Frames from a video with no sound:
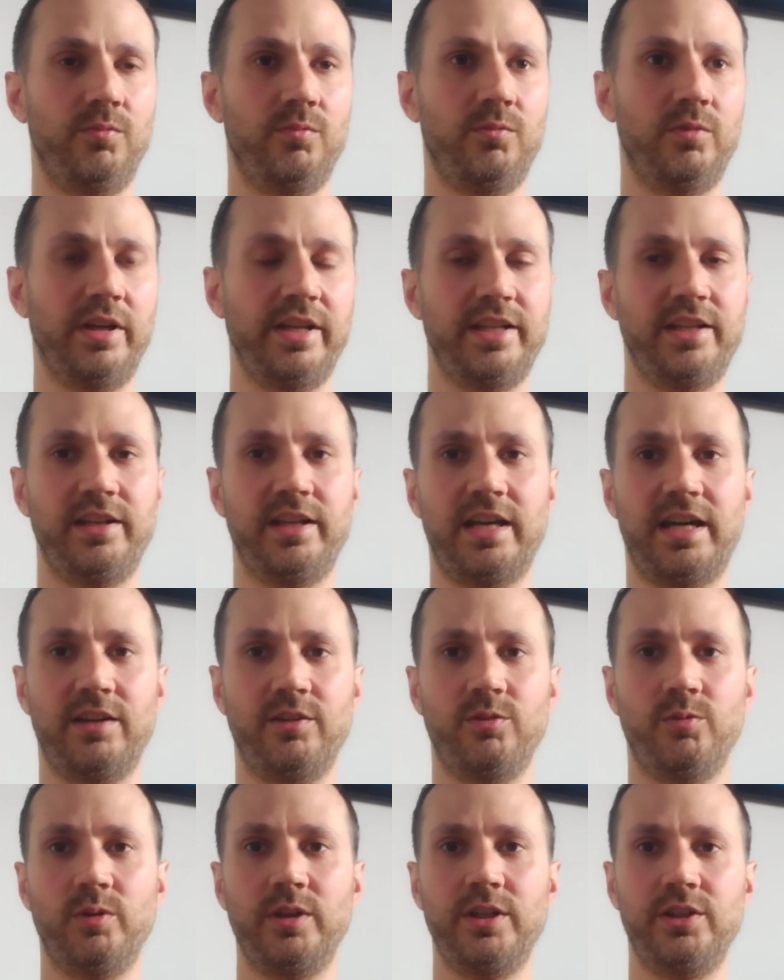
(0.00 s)
running
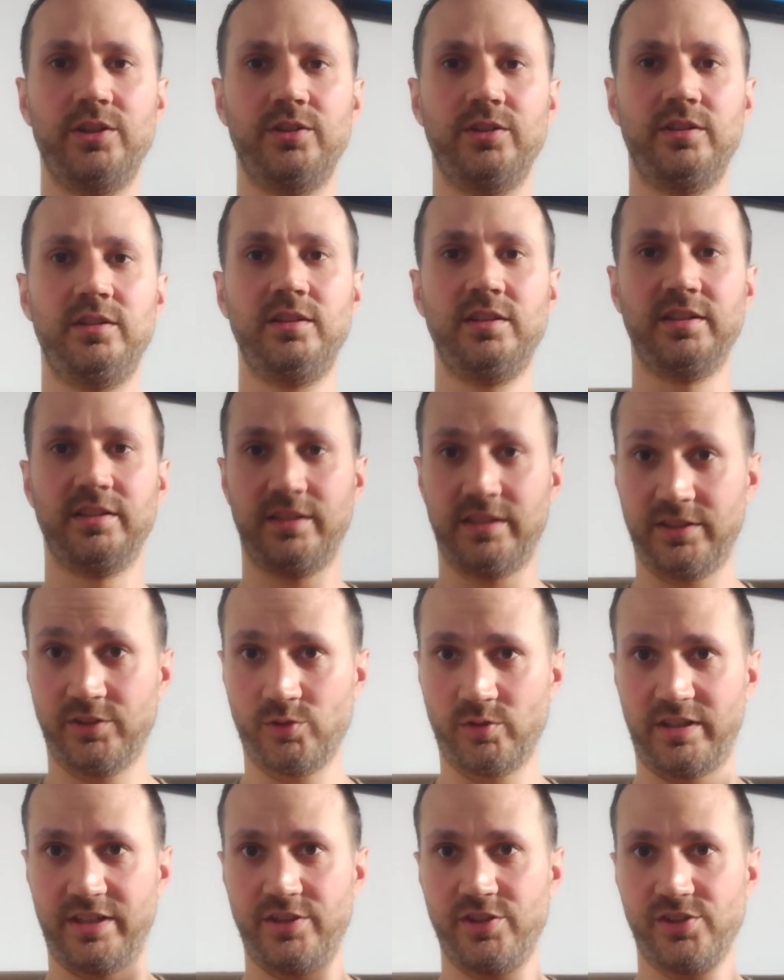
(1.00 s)
down the road, that's
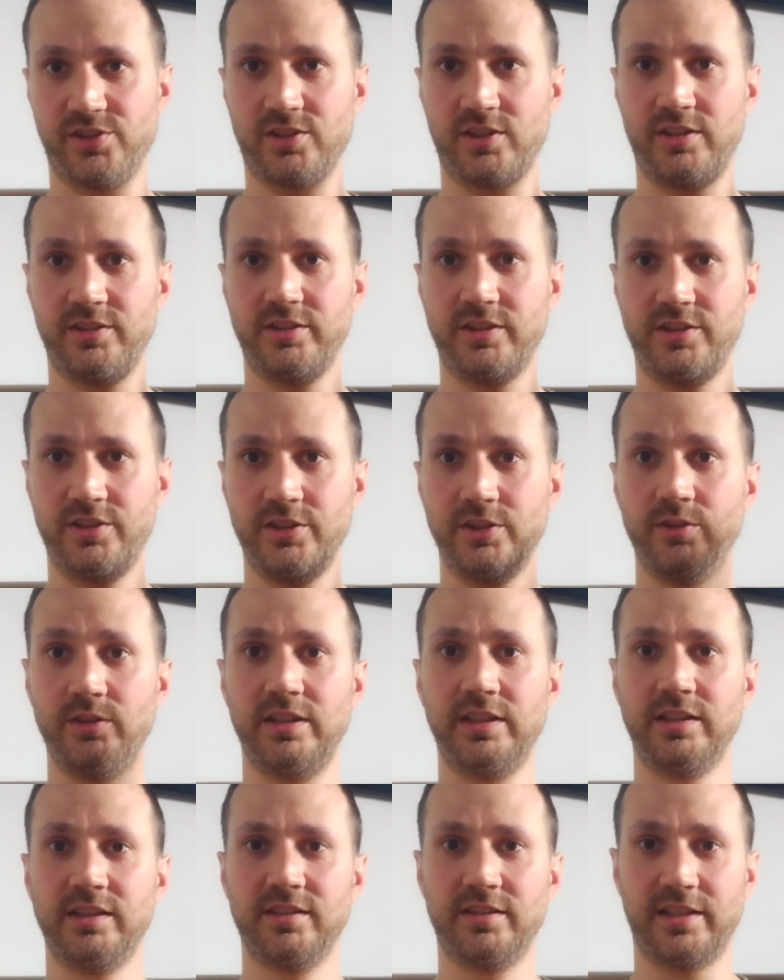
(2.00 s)
what I just got done doing,